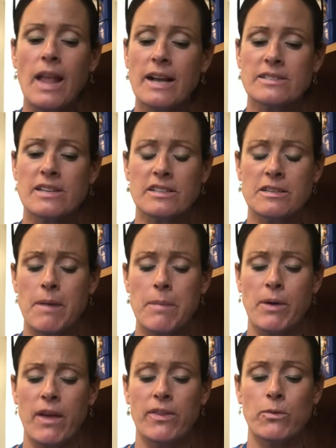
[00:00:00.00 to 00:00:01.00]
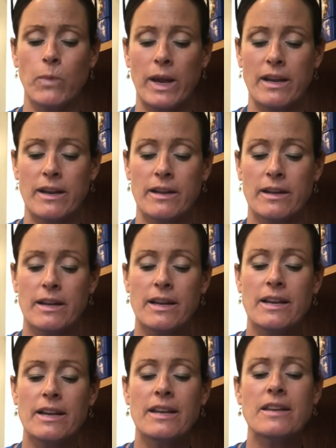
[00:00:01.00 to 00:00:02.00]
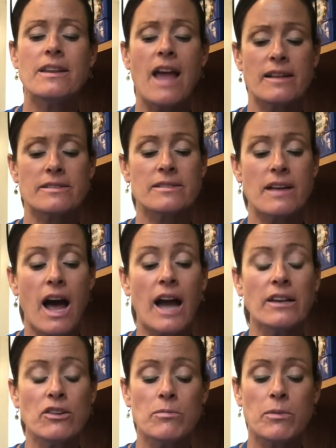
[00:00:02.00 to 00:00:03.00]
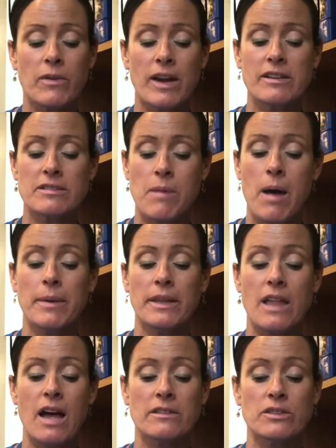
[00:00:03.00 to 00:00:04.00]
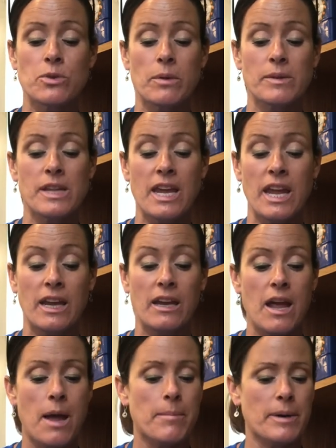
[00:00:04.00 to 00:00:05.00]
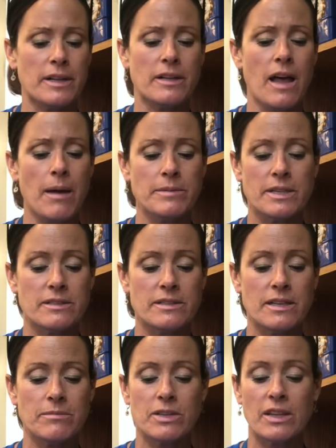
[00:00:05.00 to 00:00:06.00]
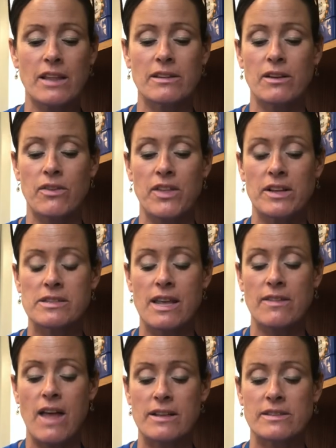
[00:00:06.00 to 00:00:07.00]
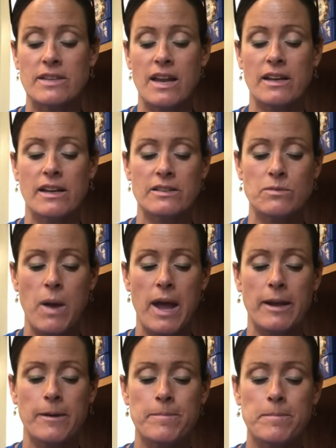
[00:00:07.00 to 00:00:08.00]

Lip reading: I sucked in my breath and waited. Yes, I knew Miranda's mom had locked the door with the key, but Clem didn't seem to let little things like that stand in his way.